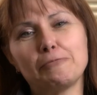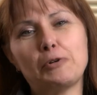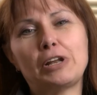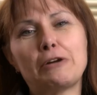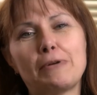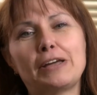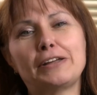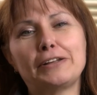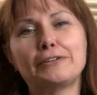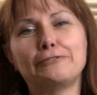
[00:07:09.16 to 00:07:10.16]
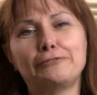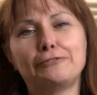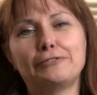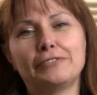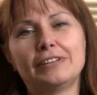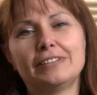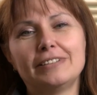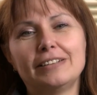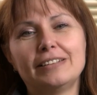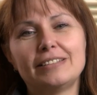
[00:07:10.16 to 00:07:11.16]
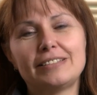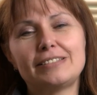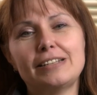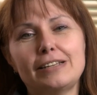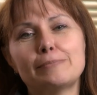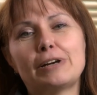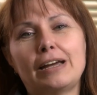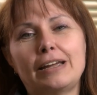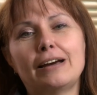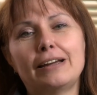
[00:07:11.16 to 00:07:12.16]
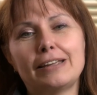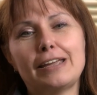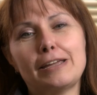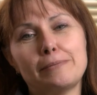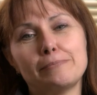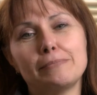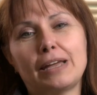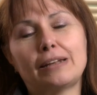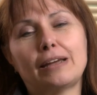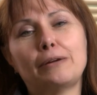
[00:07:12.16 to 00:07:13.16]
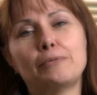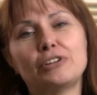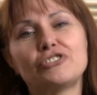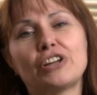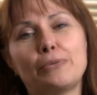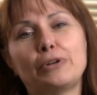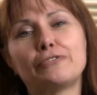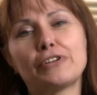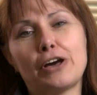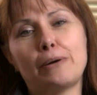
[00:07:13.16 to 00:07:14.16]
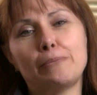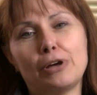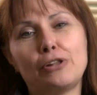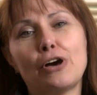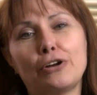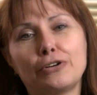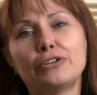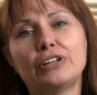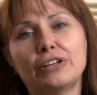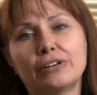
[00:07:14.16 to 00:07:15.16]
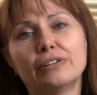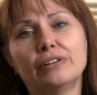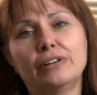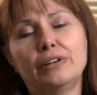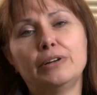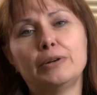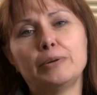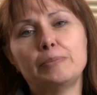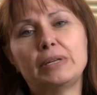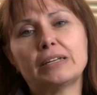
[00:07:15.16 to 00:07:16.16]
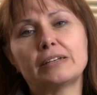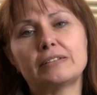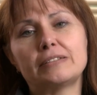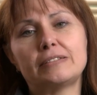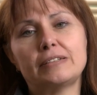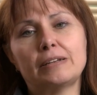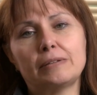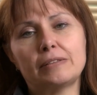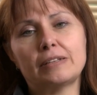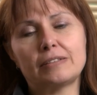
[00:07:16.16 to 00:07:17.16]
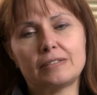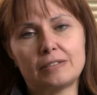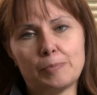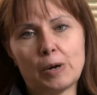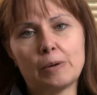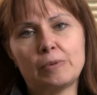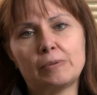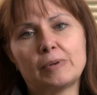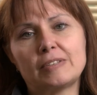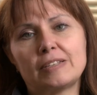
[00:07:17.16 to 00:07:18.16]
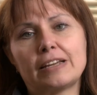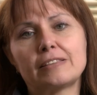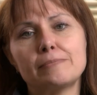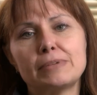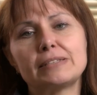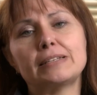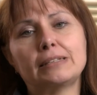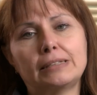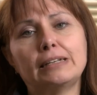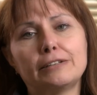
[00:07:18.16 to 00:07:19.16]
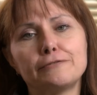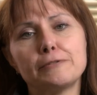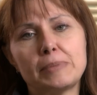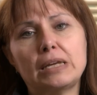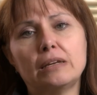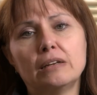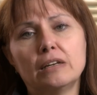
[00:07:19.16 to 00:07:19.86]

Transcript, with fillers: When I ran out of steam, I, I came and I wished I would have come a lot earlier because it, this department was like the missing link for me.